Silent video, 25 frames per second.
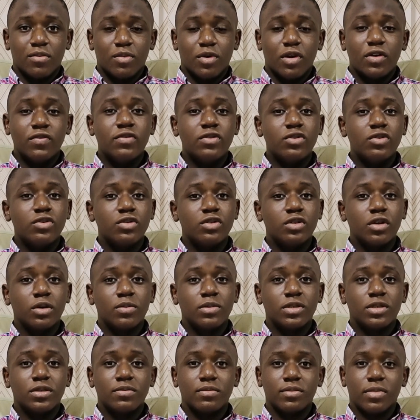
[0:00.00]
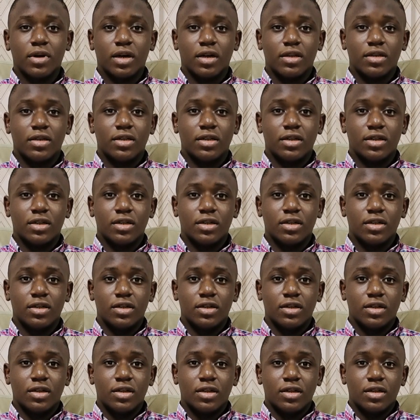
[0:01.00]
But if you do something bad,
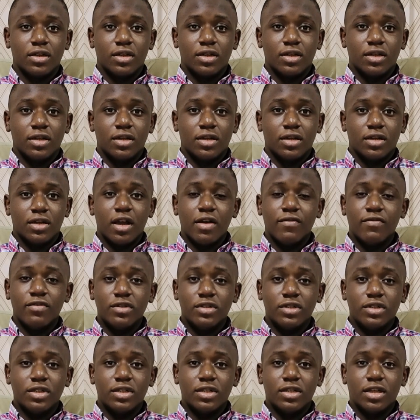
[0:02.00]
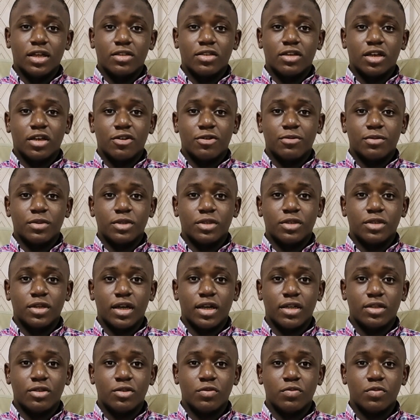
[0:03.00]
everything that you have been
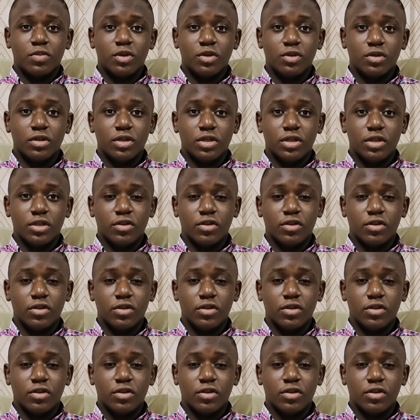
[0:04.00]
trying to build